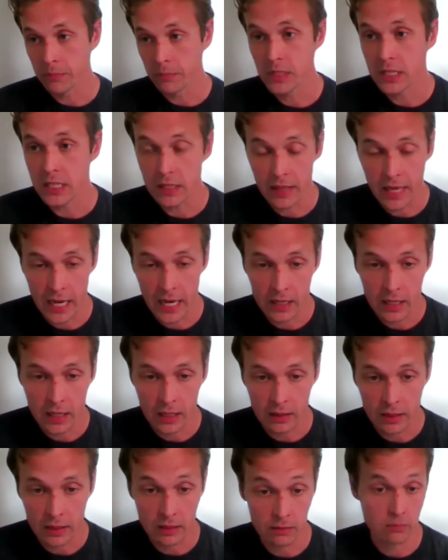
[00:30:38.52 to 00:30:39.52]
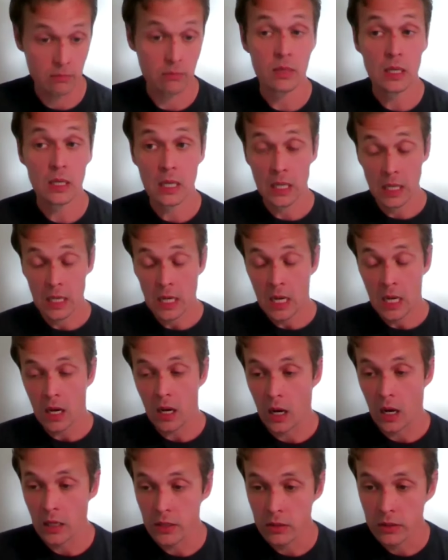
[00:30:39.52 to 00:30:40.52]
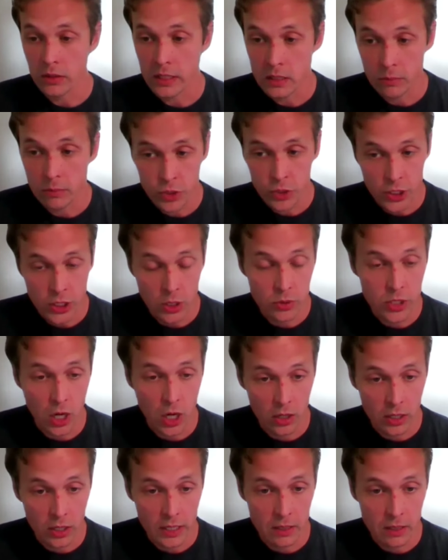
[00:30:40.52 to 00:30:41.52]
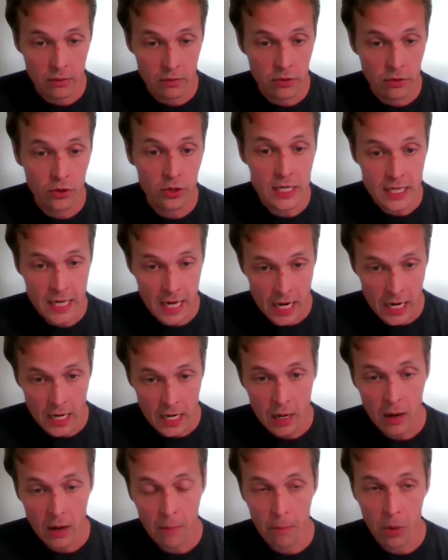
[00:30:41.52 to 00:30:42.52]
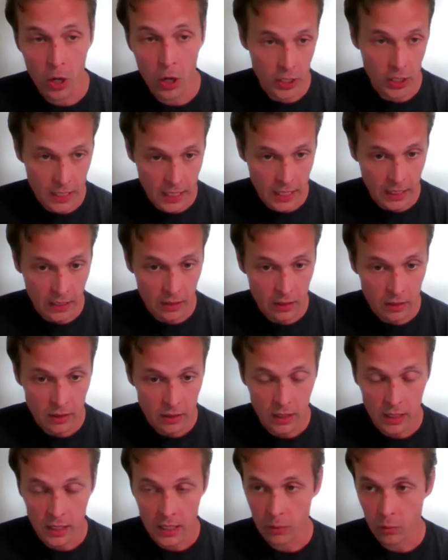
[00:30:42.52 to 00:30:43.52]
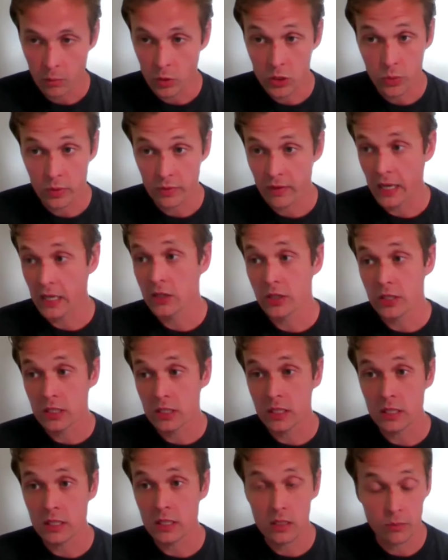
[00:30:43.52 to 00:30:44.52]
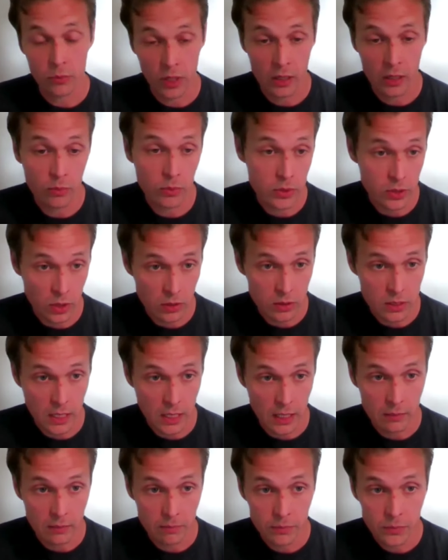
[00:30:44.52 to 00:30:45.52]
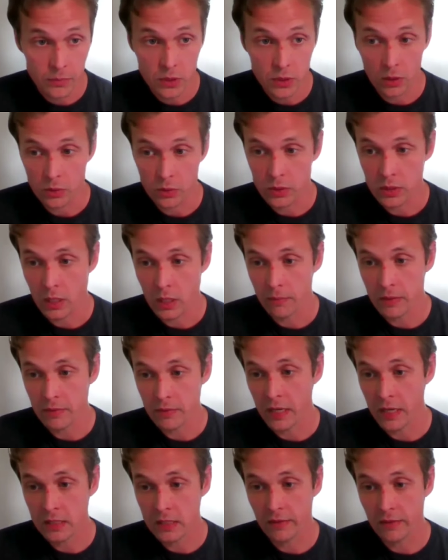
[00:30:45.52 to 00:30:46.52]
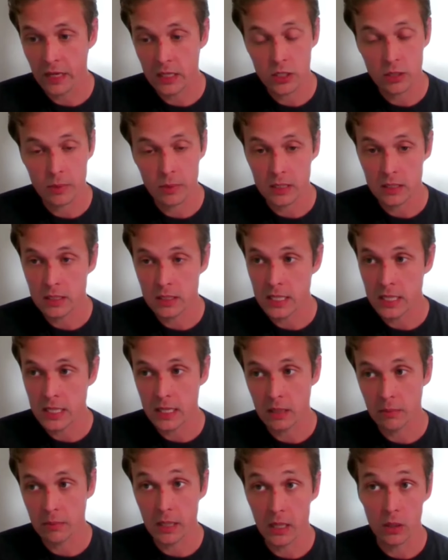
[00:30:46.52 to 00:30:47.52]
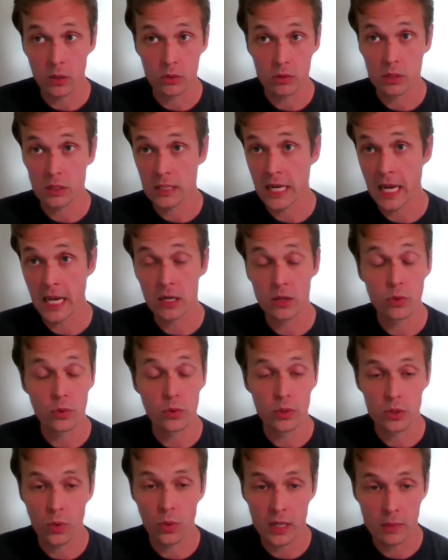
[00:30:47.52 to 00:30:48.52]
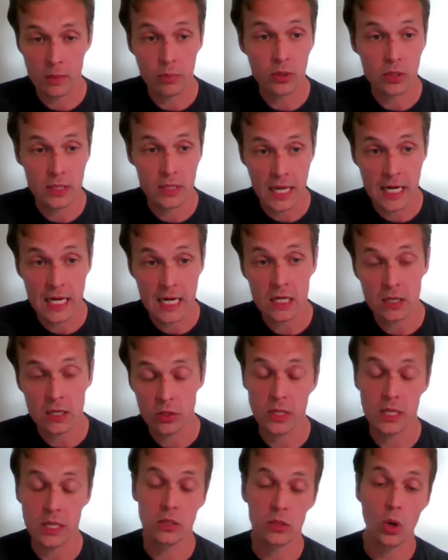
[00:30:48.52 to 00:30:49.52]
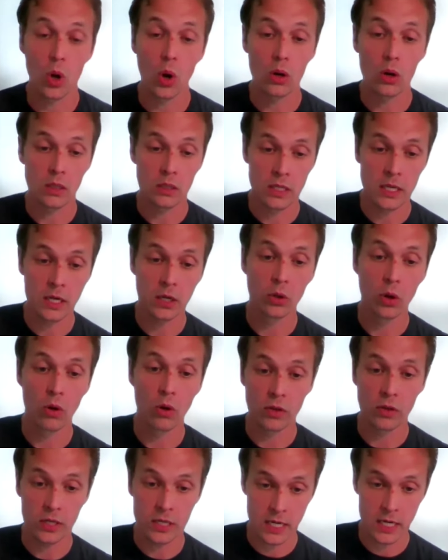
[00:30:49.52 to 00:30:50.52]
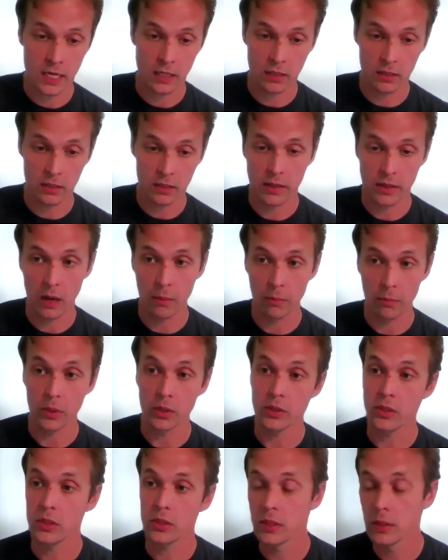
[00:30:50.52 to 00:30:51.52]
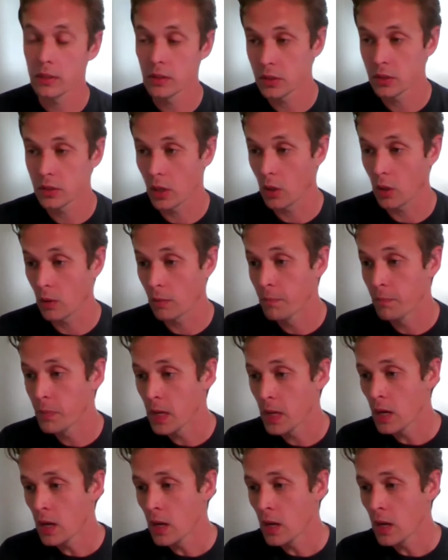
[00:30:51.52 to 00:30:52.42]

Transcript: see that. And then you'll get some geo-targeted 30-day marketing, which we've actually seen some great results on. So some events have actually been seeing about a 10 to a 20% increase year-over-year numbers. So